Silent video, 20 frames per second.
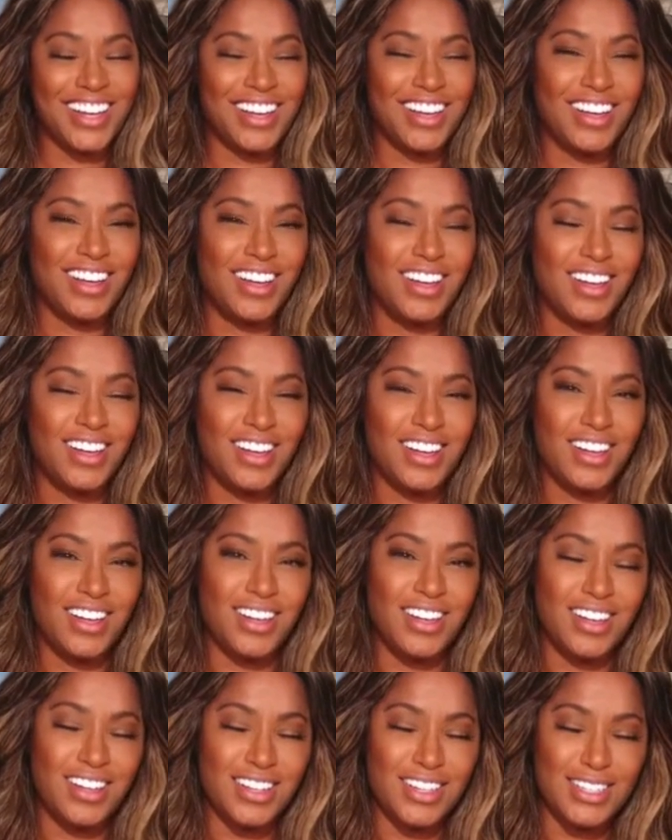
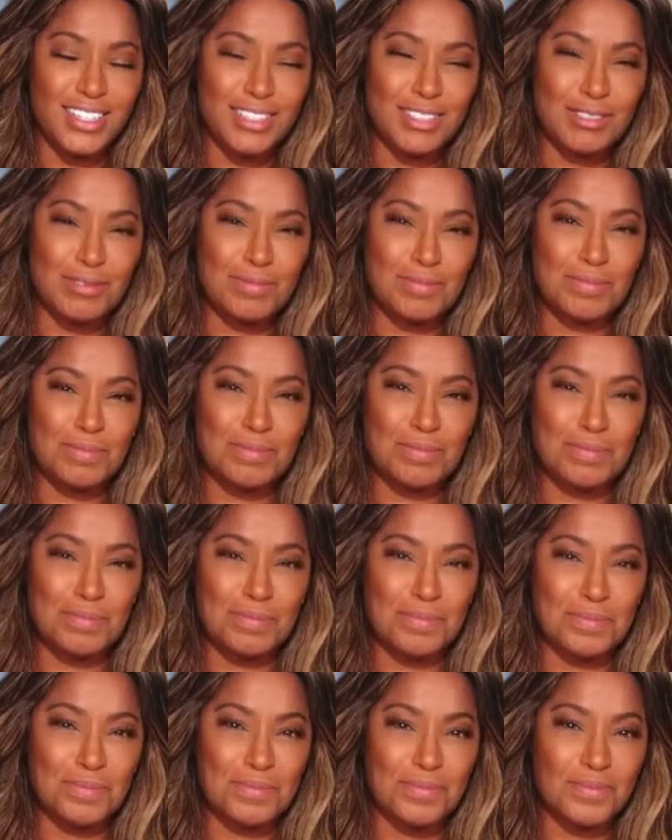
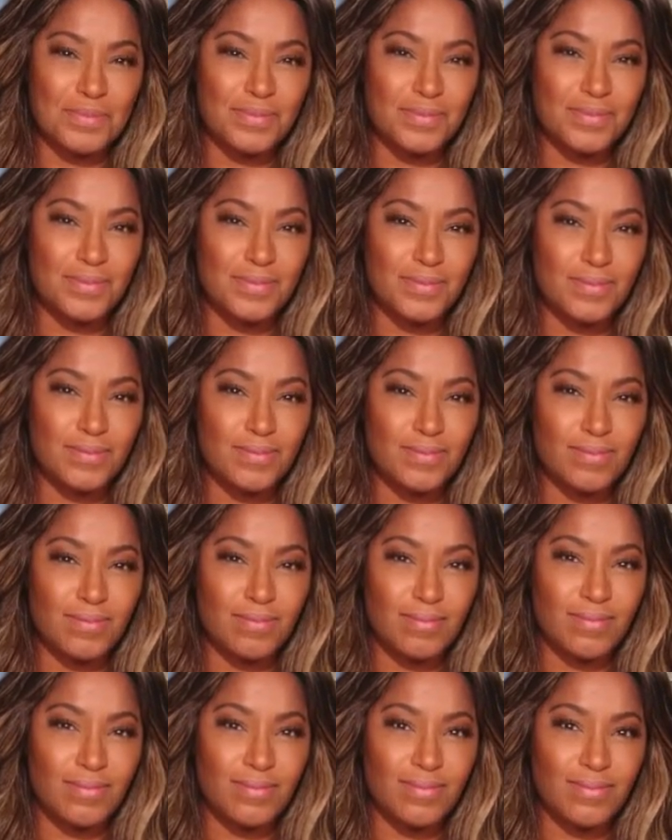This person isn't speaking.